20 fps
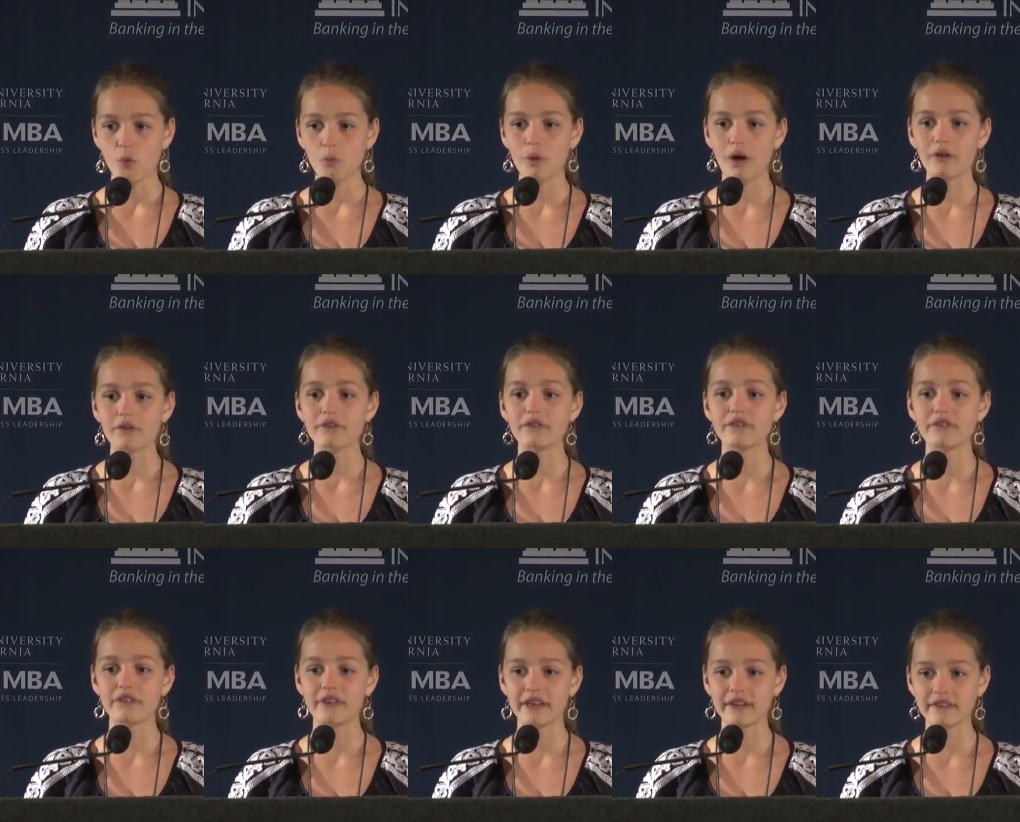while
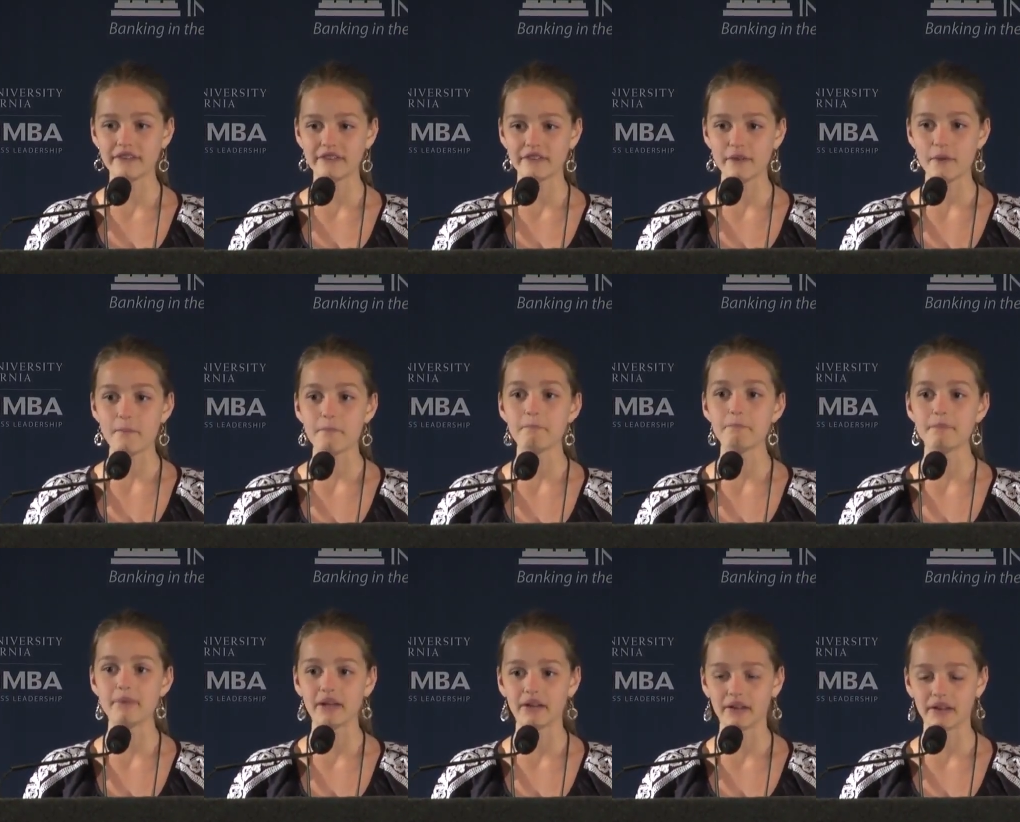6
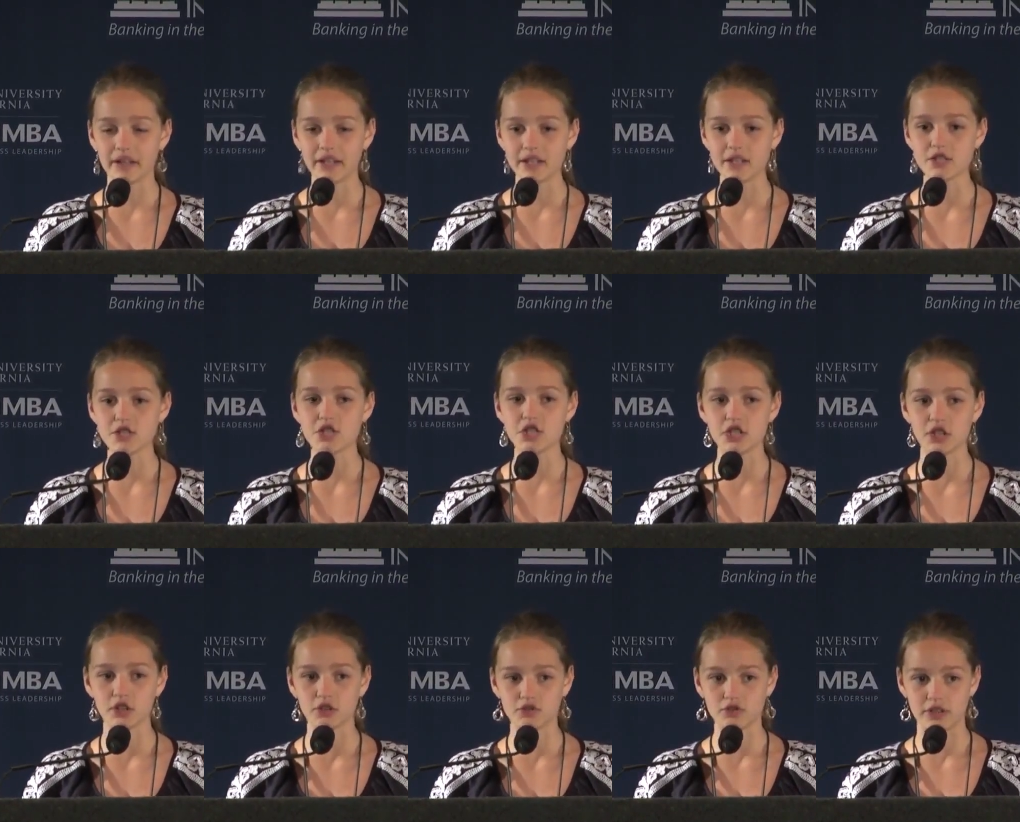million
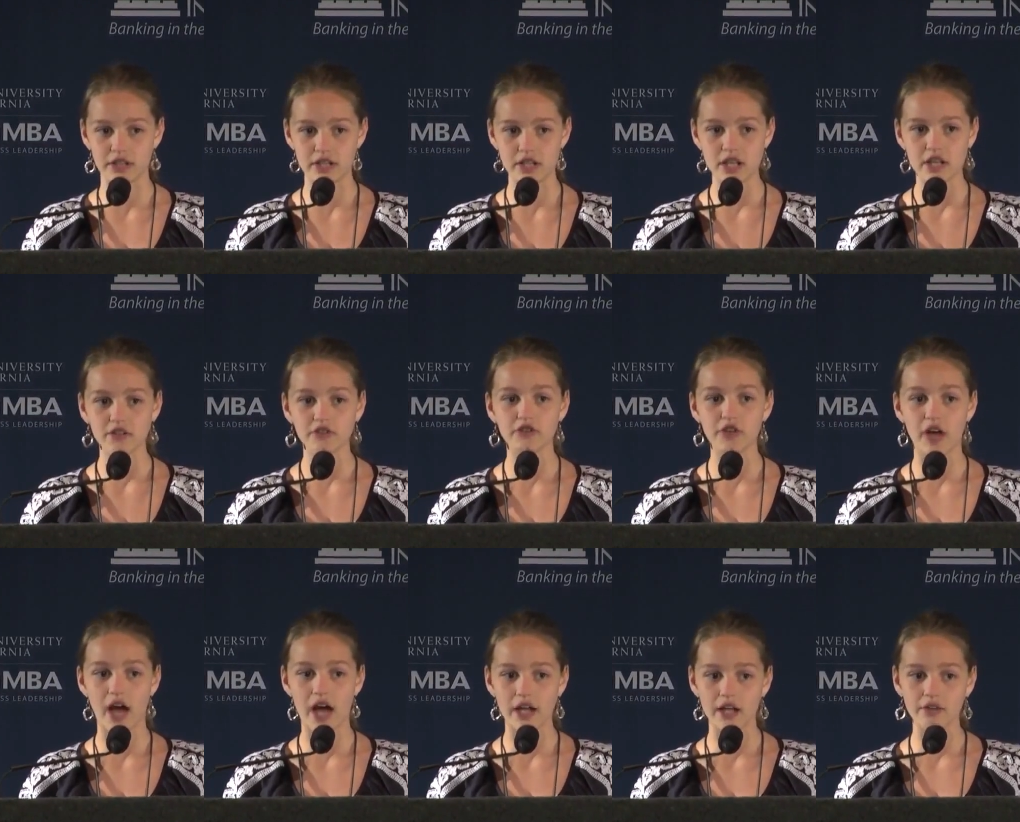children
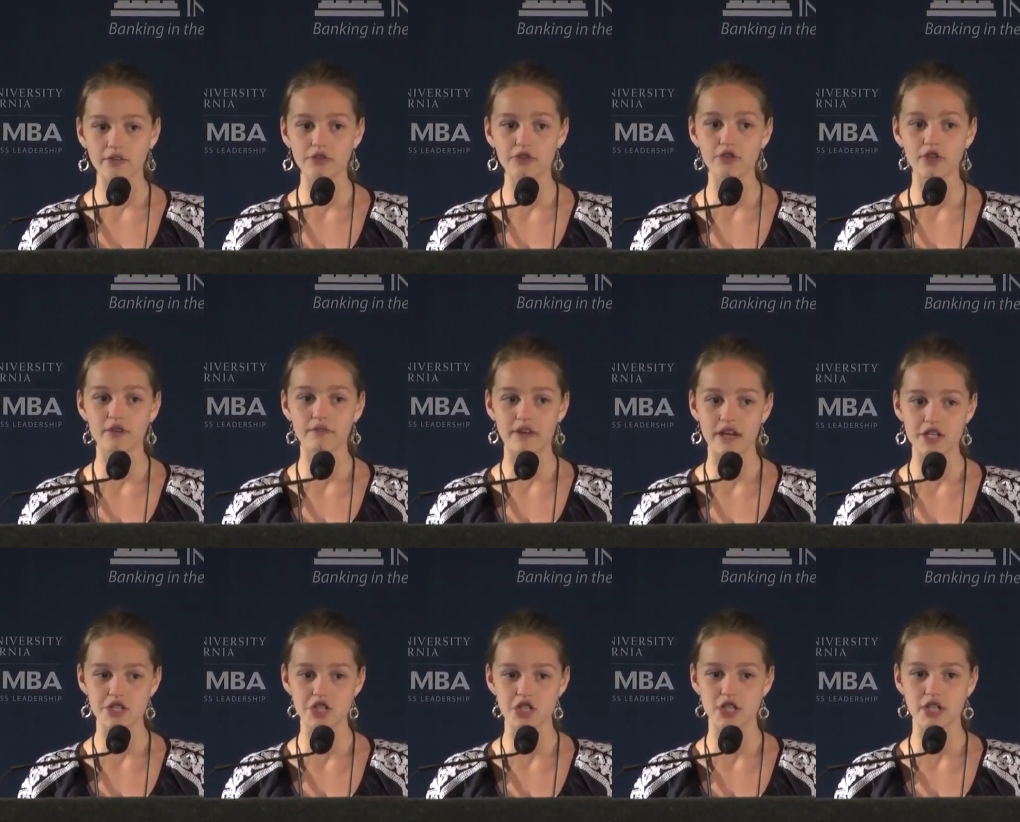die of
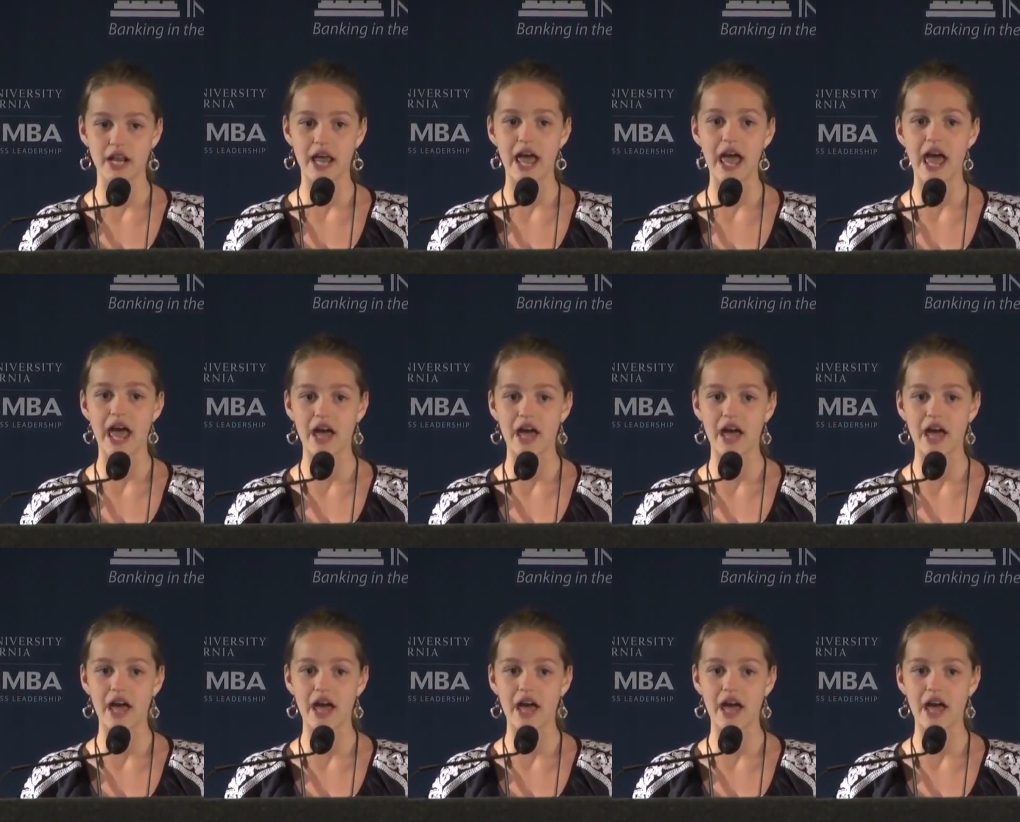starvation